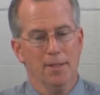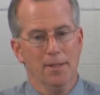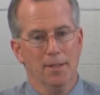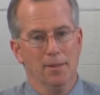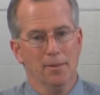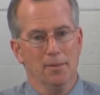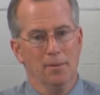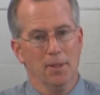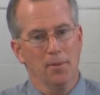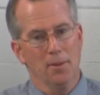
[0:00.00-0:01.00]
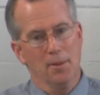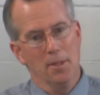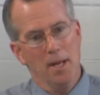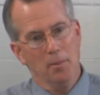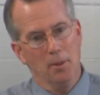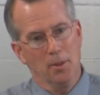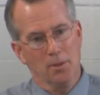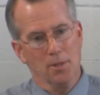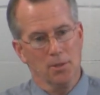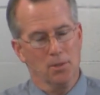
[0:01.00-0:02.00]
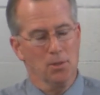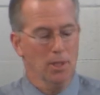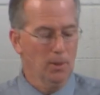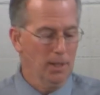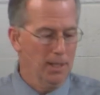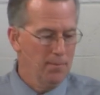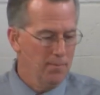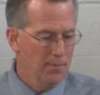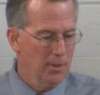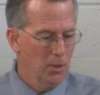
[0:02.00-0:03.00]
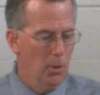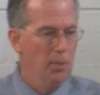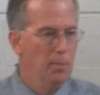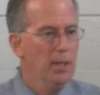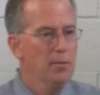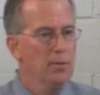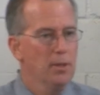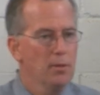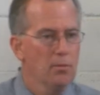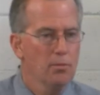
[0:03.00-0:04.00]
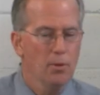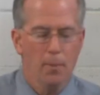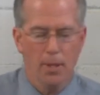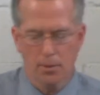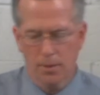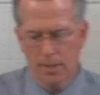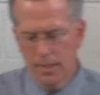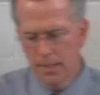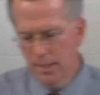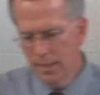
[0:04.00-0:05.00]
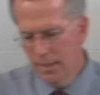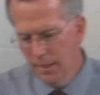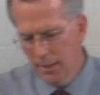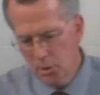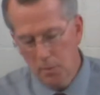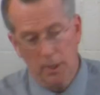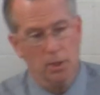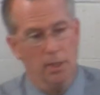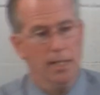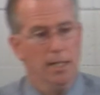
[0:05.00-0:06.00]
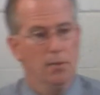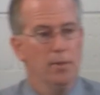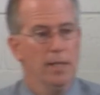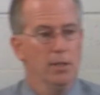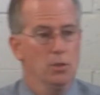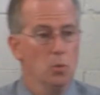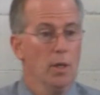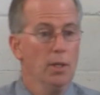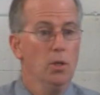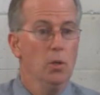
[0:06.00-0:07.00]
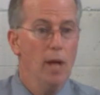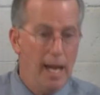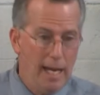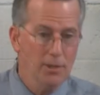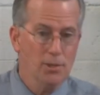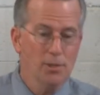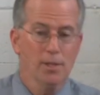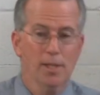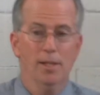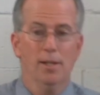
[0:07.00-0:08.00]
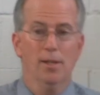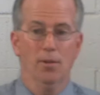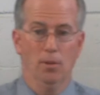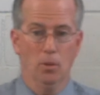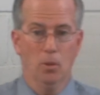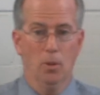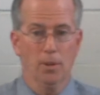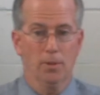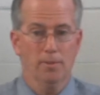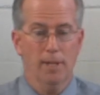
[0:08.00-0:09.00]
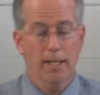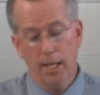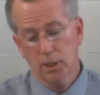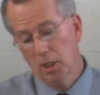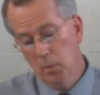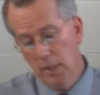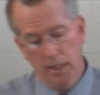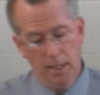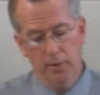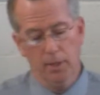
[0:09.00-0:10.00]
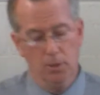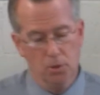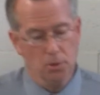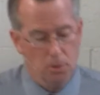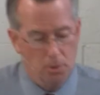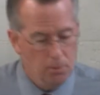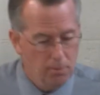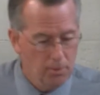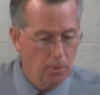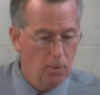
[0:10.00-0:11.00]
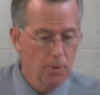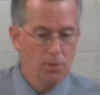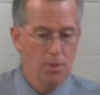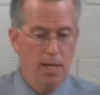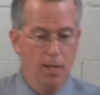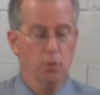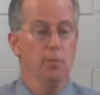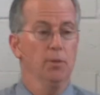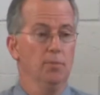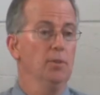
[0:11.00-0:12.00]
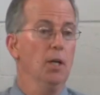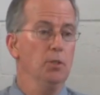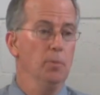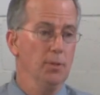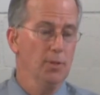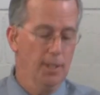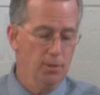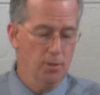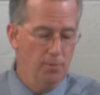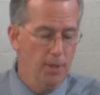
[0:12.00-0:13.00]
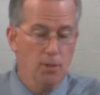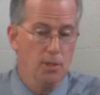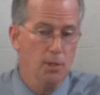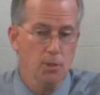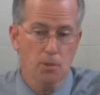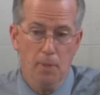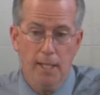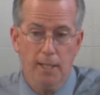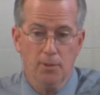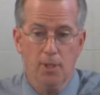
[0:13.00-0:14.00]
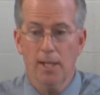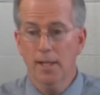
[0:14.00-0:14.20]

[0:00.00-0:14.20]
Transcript: that the neighbor is necessarily going to benefit from it, especially if he is one who hates the Lord. And actually, we could even construe the Lord's denouncements of judgments against the Pharisees as a means